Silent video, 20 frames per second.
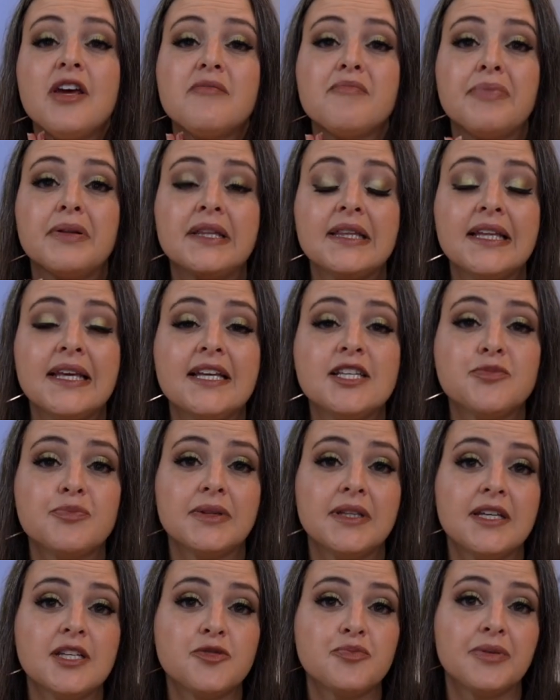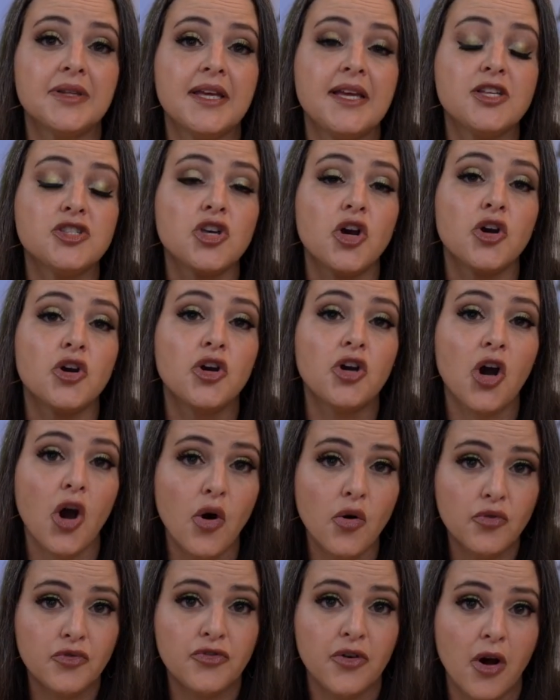in, please, please, please
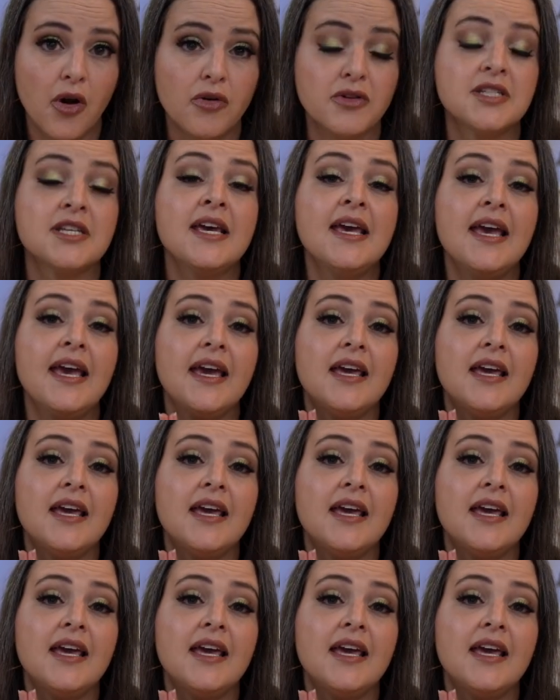go vote.